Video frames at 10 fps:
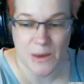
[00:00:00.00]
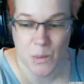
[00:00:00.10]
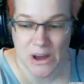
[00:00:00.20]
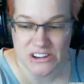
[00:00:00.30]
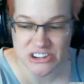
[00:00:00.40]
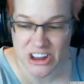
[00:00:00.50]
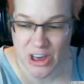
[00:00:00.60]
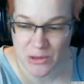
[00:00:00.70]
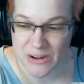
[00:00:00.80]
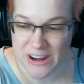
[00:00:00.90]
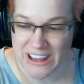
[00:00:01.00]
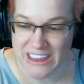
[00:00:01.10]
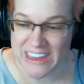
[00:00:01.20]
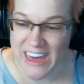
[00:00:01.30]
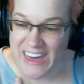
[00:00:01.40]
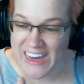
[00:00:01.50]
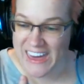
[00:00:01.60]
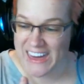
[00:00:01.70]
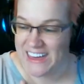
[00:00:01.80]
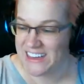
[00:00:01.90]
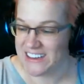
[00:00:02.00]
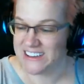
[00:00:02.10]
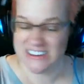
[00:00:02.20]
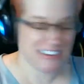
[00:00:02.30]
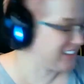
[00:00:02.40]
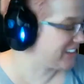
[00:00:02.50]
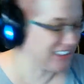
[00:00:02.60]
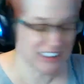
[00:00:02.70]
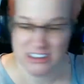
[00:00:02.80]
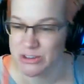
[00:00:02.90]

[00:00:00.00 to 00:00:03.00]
watching already, yay. Excellent.